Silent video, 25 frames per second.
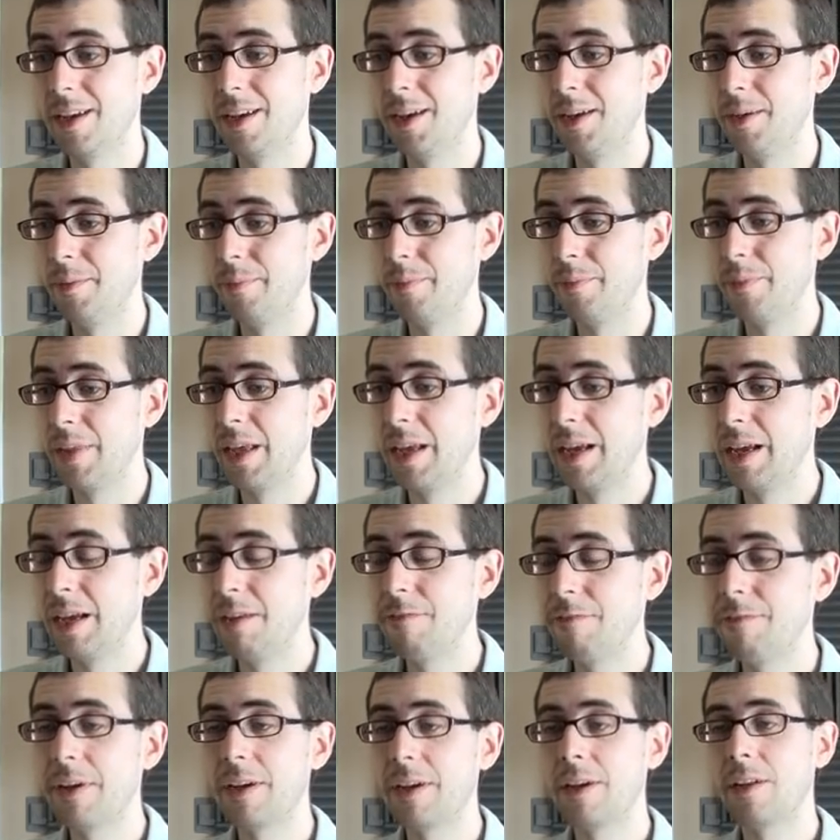Um,
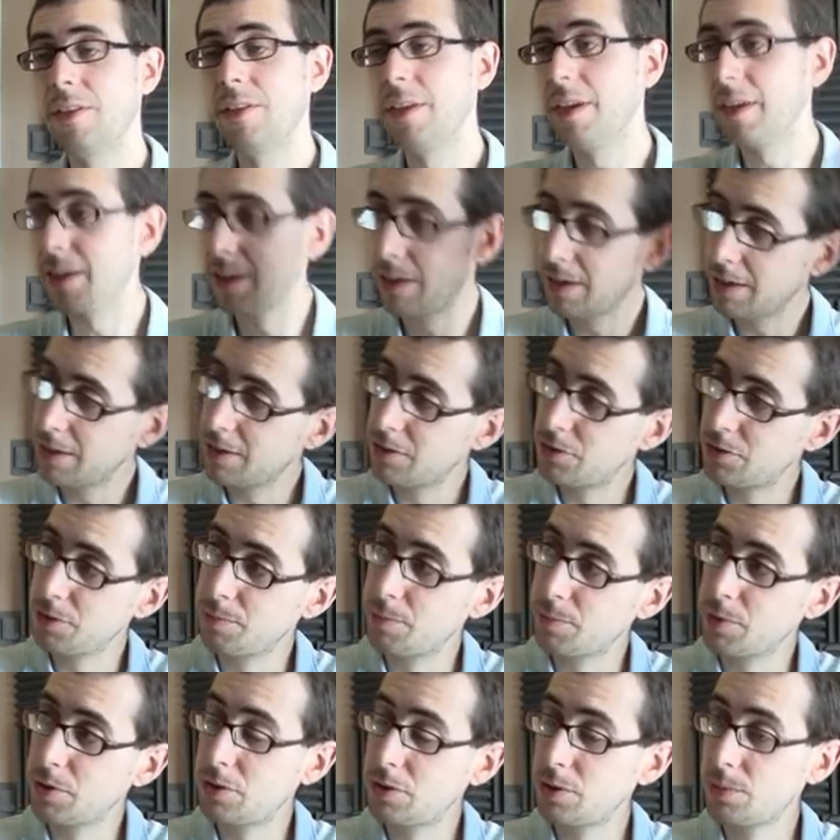in fact, I think as
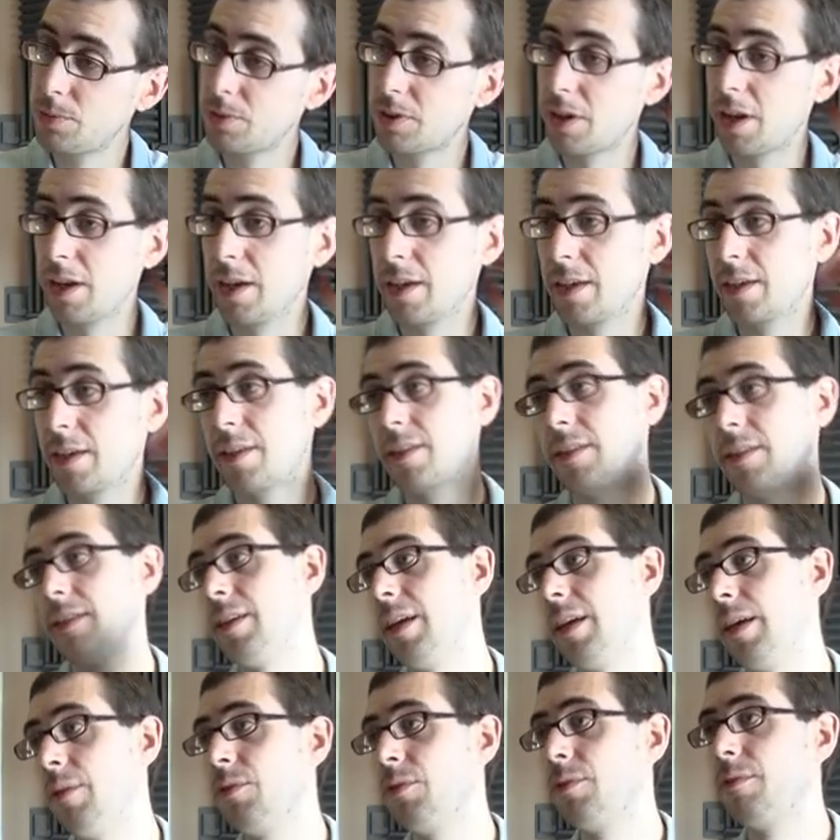Ubuntu was like,
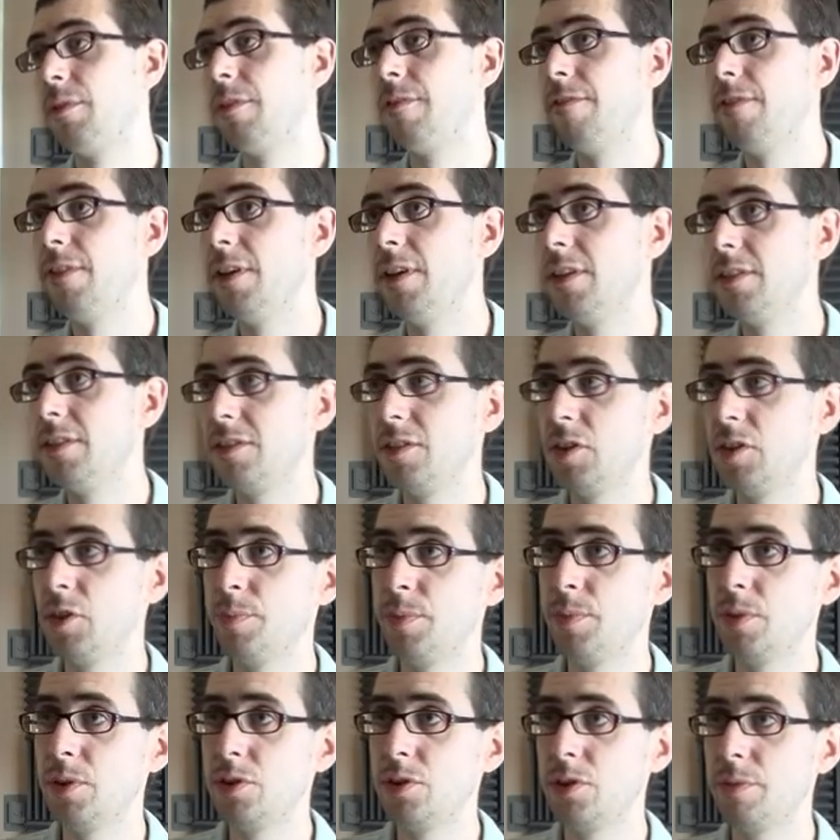it was the first
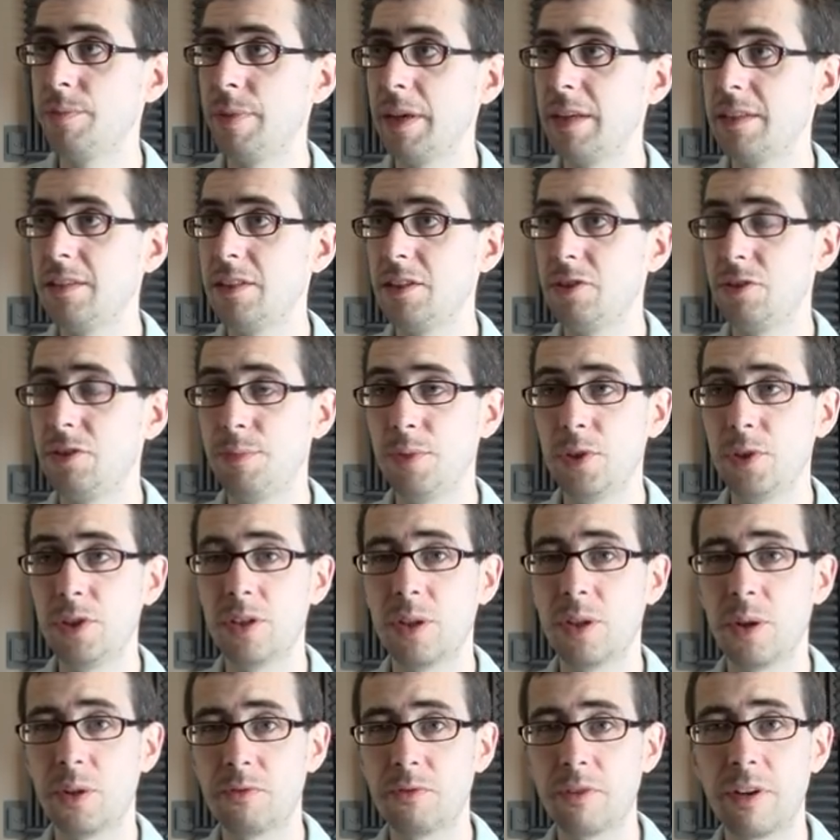Ubuntu-based
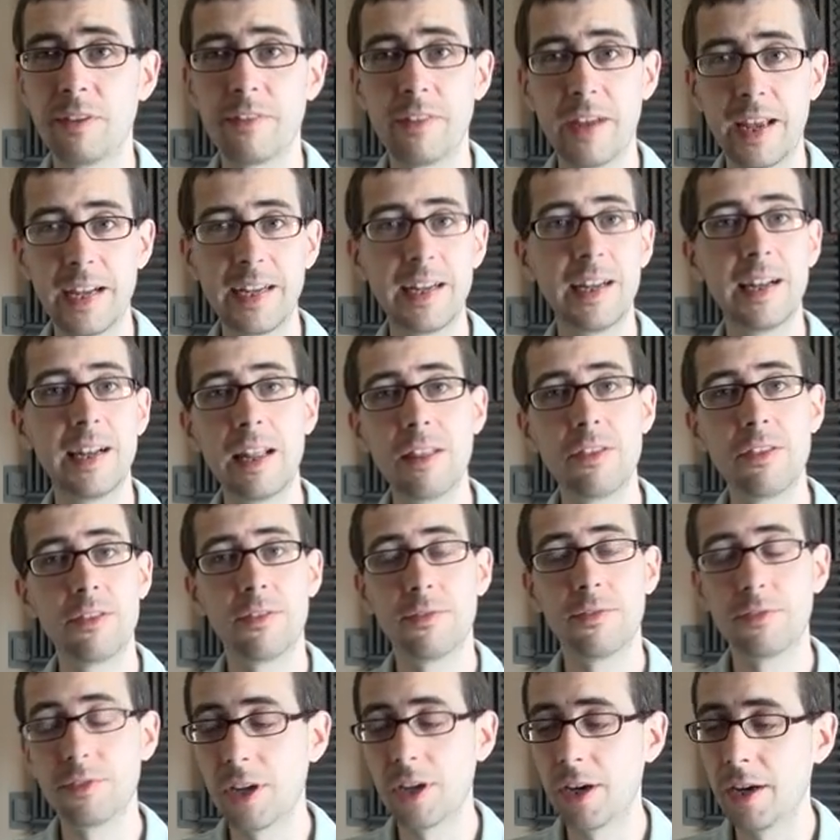distribution that I was running for any
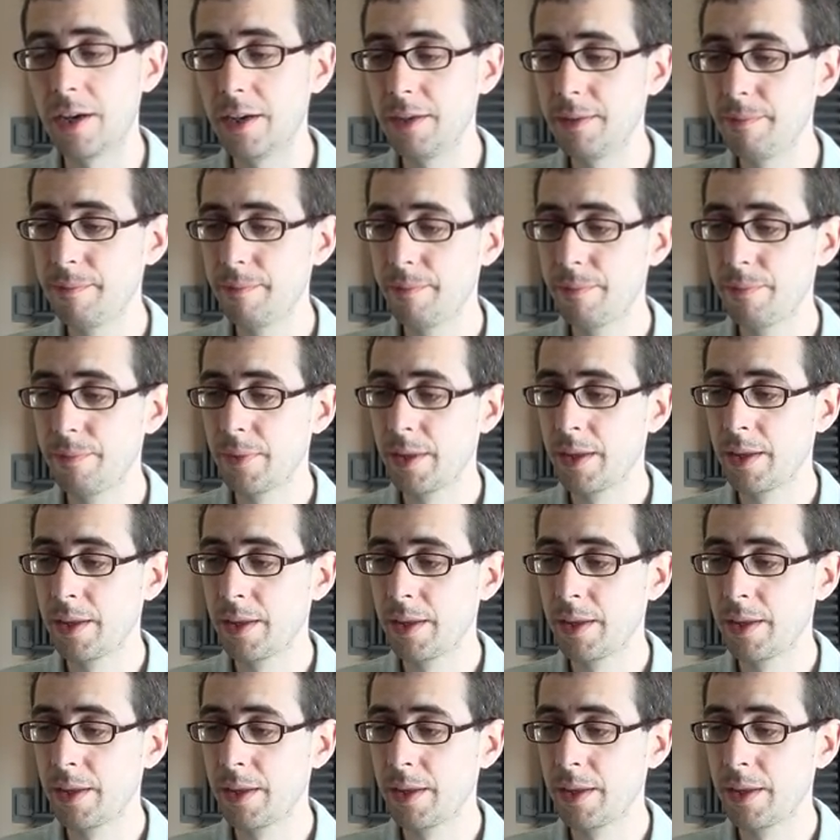length of time.